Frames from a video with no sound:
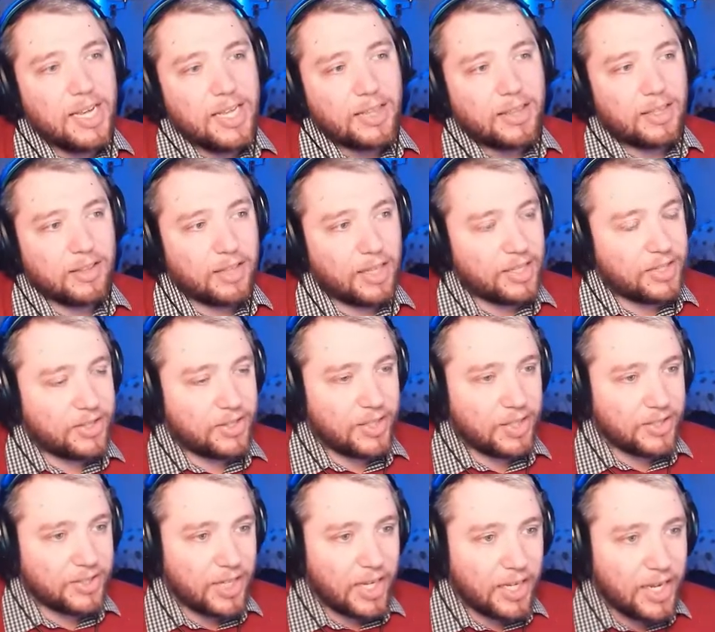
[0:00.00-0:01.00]
the less
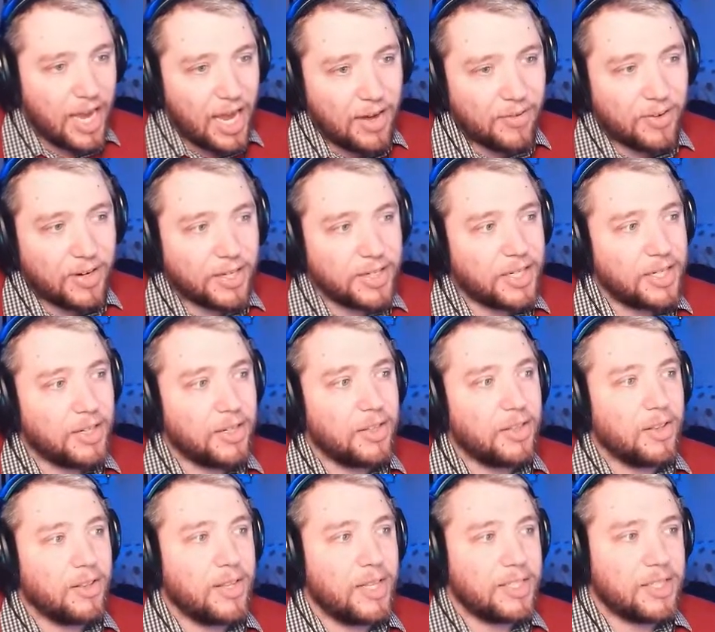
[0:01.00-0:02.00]
things I have on here,
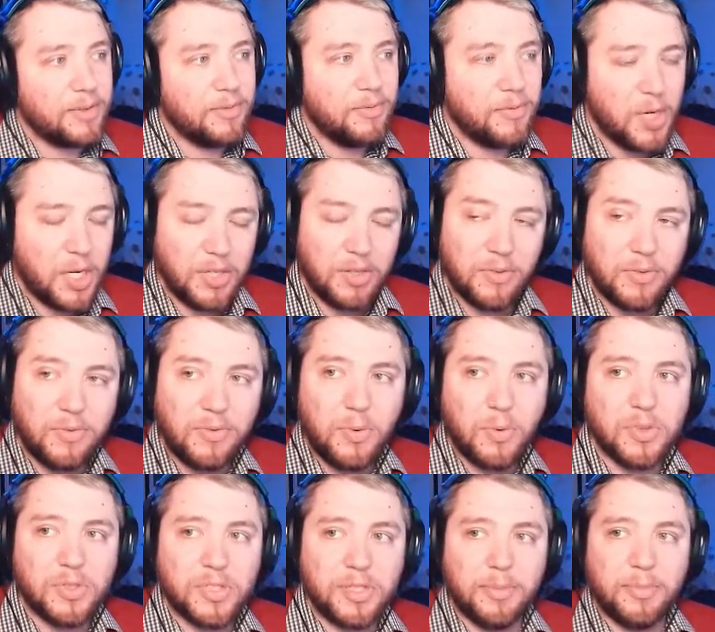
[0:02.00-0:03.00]
the less I'm trying to
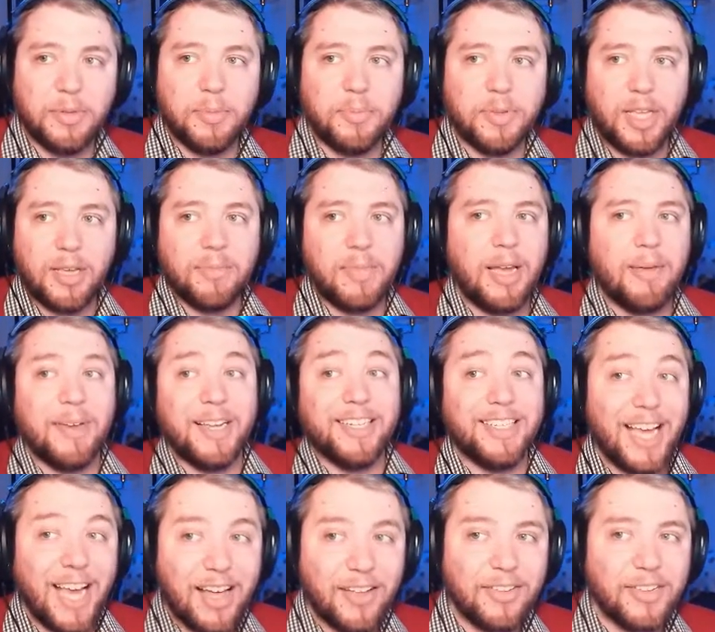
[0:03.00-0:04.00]
force them to play my
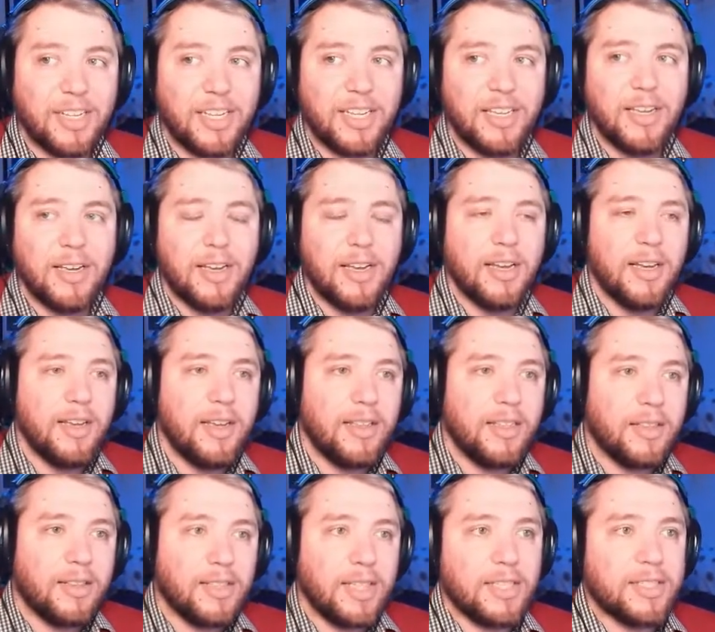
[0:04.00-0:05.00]
mentality,
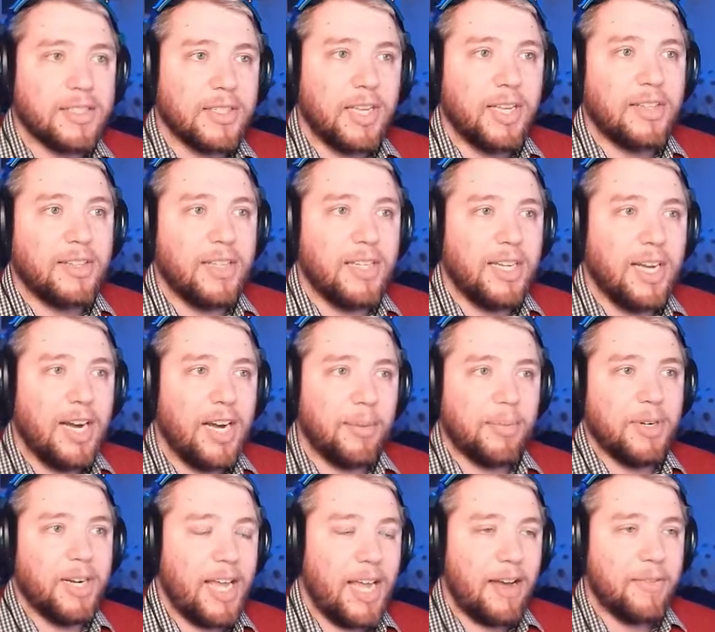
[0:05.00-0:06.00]
the less likely I'm
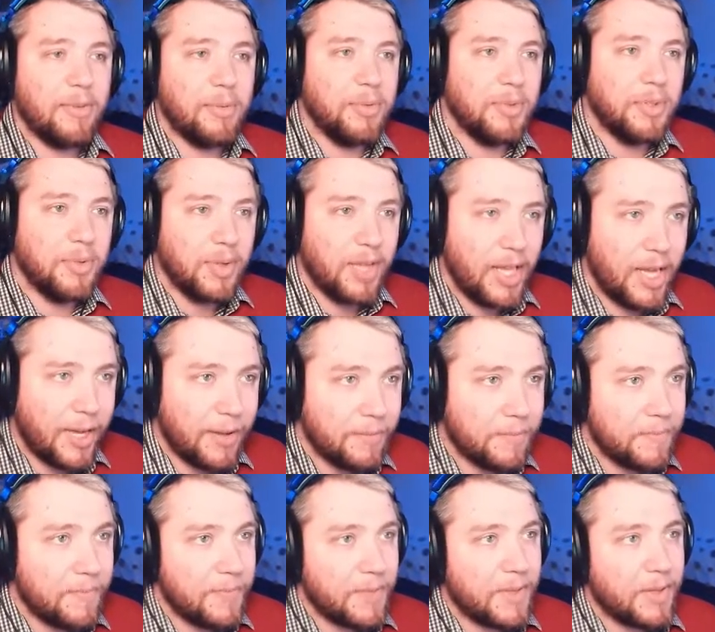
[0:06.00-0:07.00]
going to have them do that,
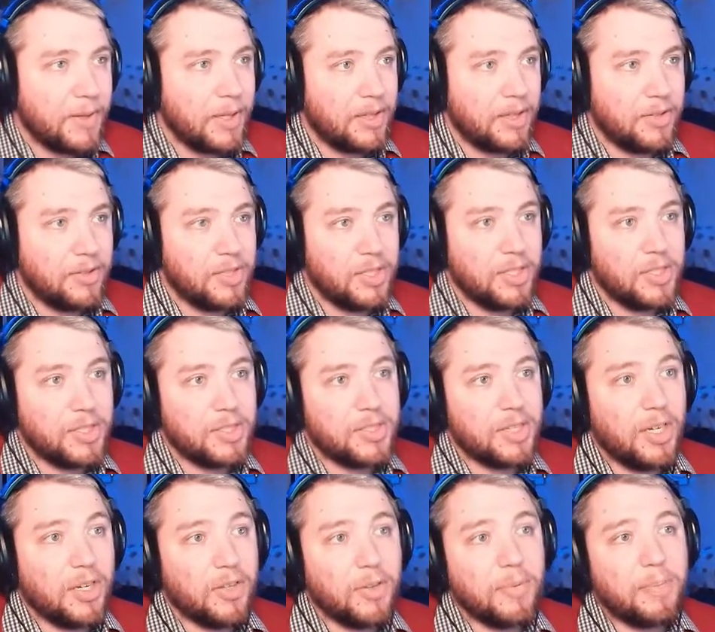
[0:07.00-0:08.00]
make their changes.
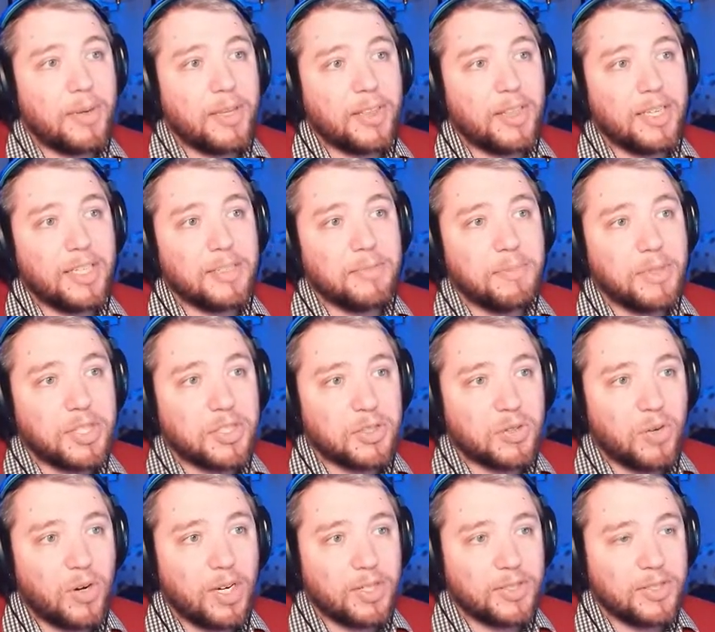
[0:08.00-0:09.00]
Other big thing is mixed
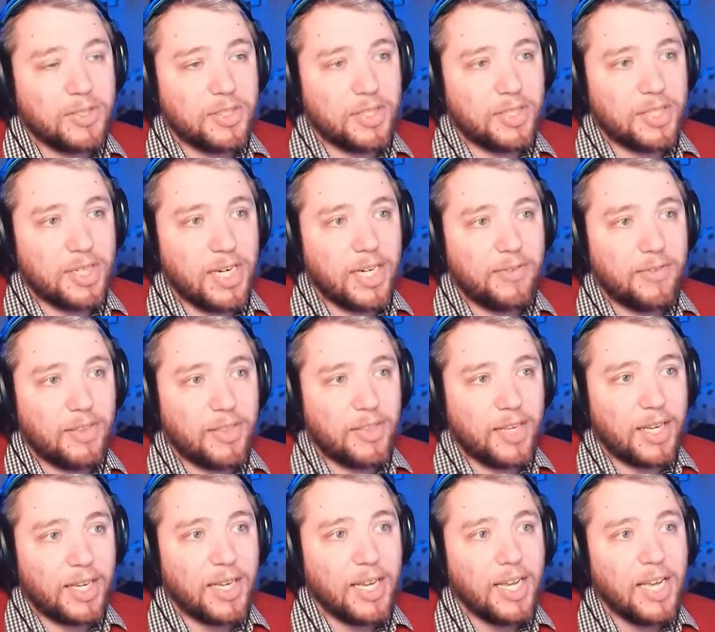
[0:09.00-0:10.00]
crosses is kind of a
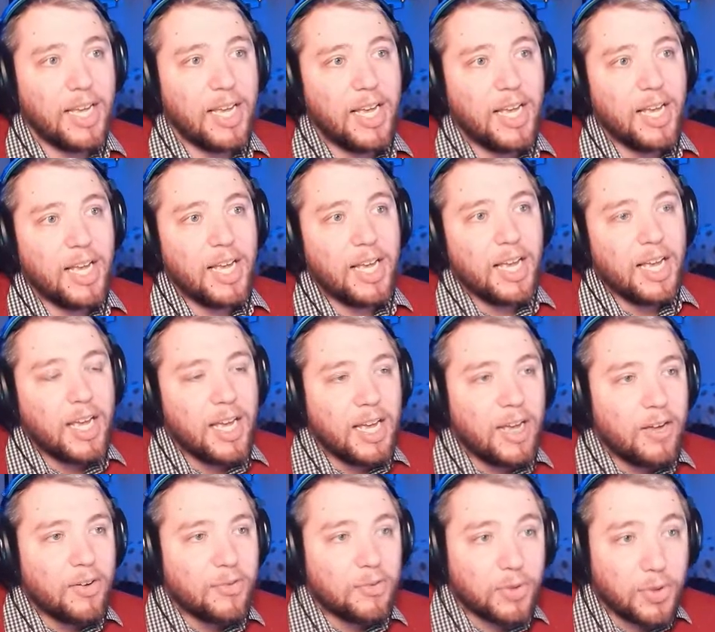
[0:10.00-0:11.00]
thing.
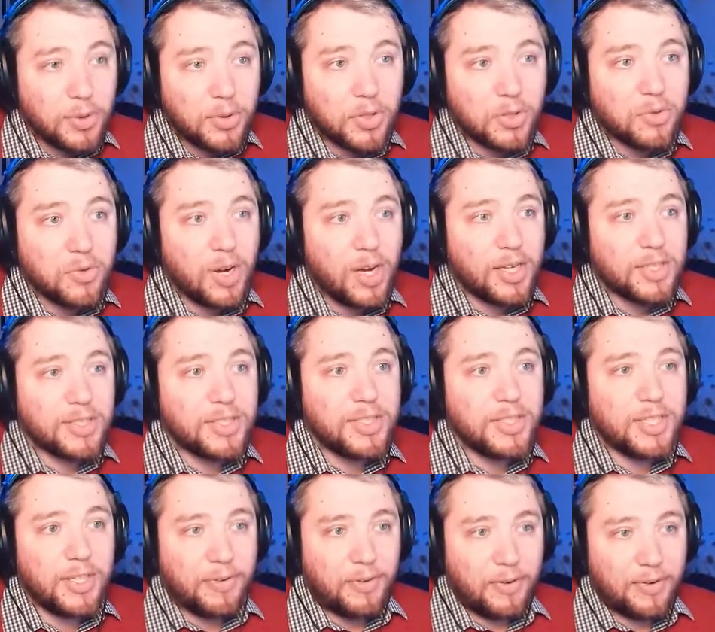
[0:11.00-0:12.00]
Floated
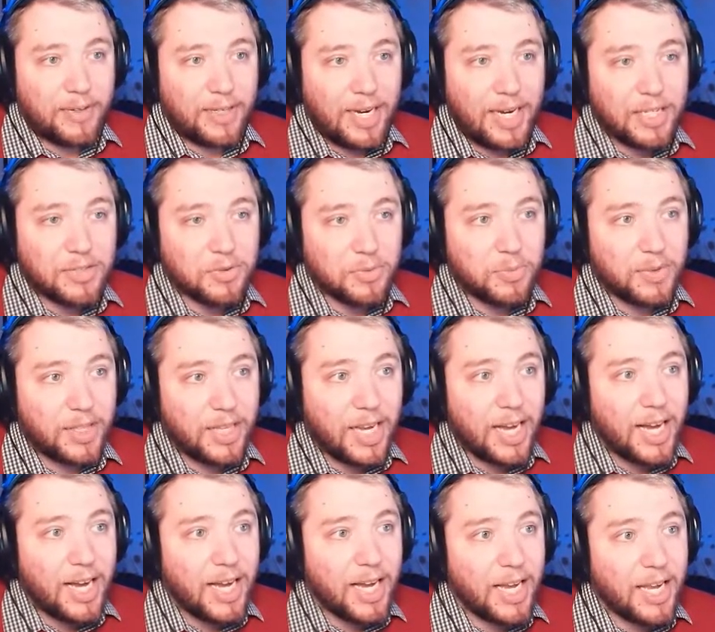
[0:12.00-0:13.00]
crosses, if guys are really
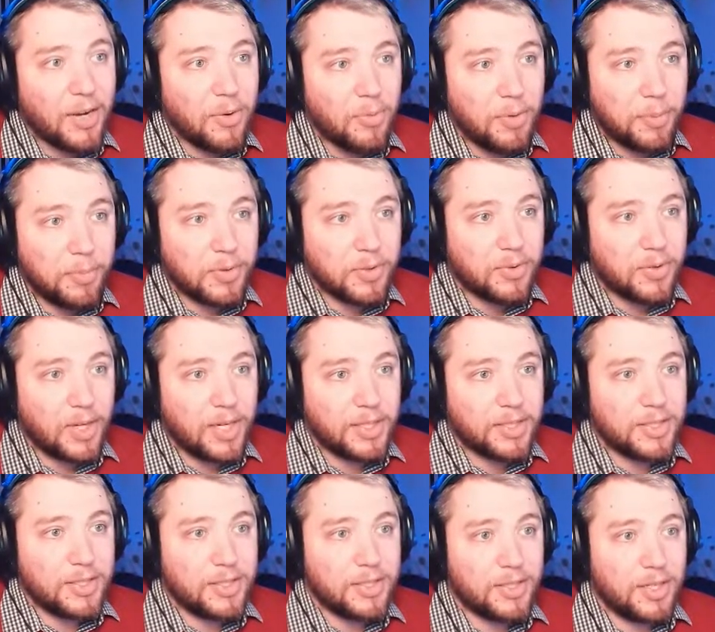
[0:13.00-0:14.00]
high, whipped
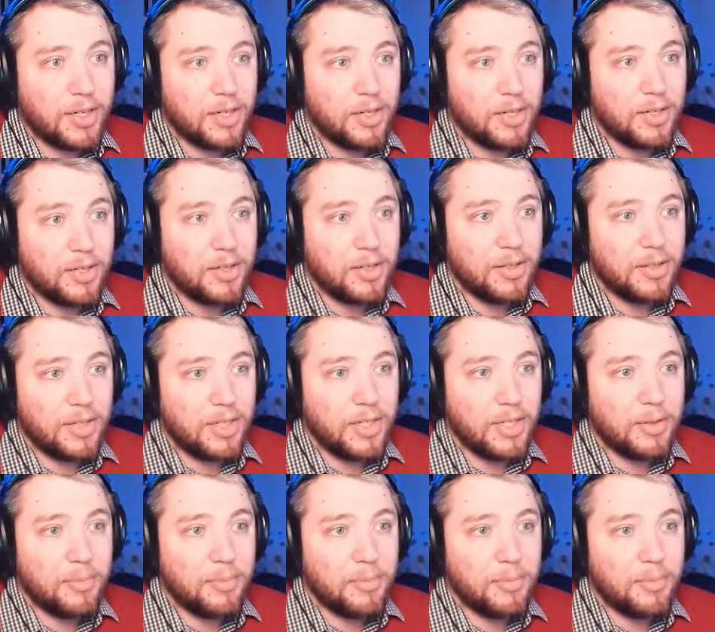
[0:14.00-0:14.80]
crosses are into the